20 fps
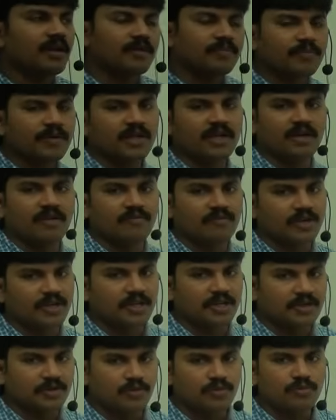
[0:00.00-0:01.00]
let me
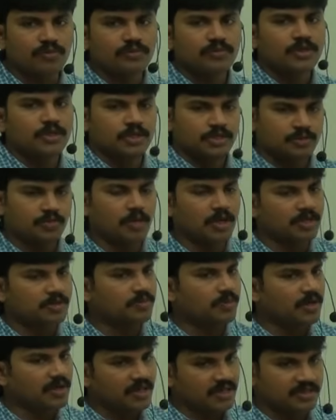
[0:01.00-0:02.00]
convert into small
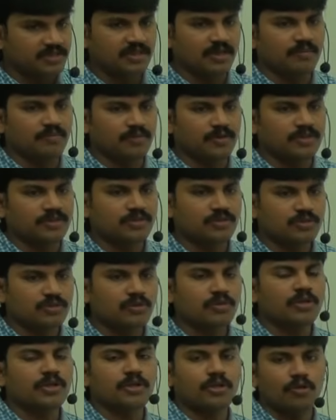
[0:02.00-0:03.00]
examples,
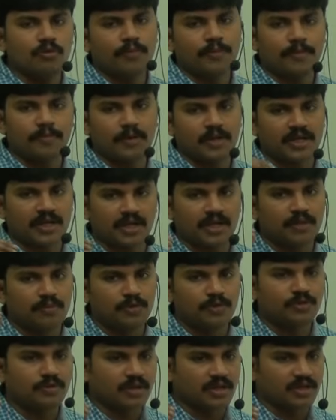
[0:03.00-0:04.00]
so that you people can
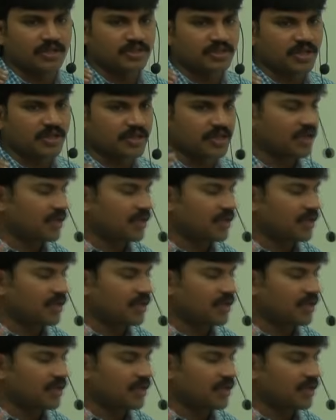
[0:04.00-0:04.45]
able to understand